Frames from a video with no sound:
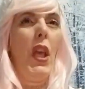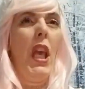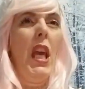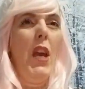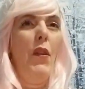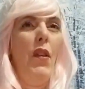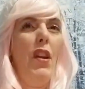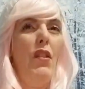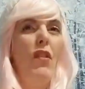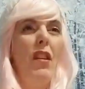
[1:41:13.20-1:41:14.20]
okay, what do
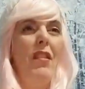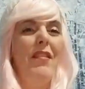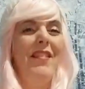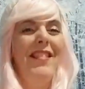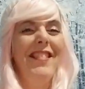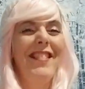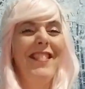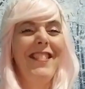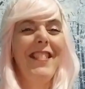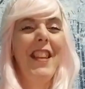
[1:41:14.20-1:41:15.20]
I do now?
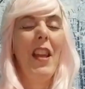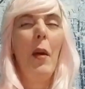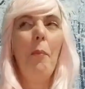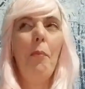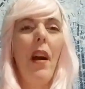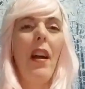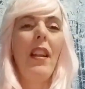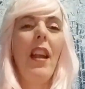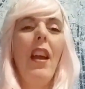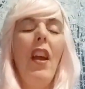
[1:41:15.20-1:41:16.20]

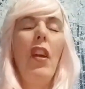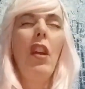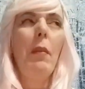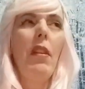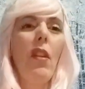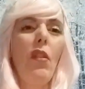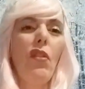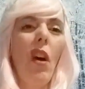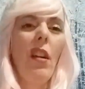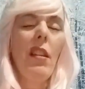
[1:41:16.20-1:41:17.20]
But you're going to be so
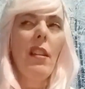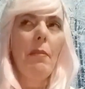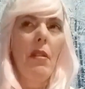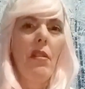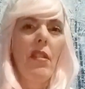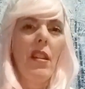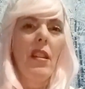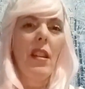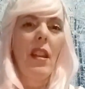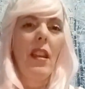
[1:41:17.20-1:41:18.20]
drawn to this
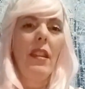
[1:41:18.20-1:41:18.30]
person